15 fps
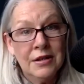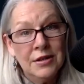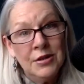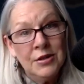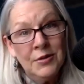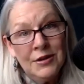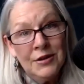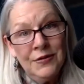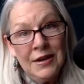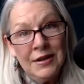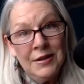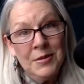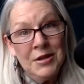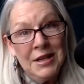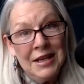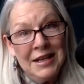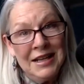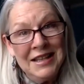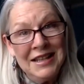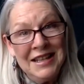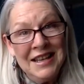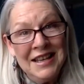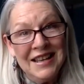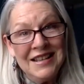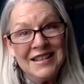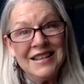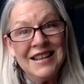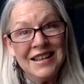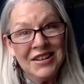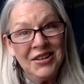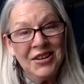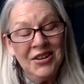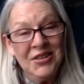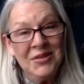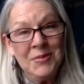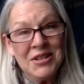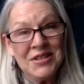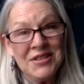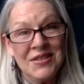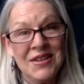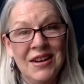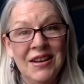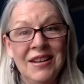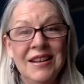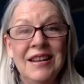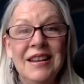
You want to find the beginning and the end, clear the muscle knot,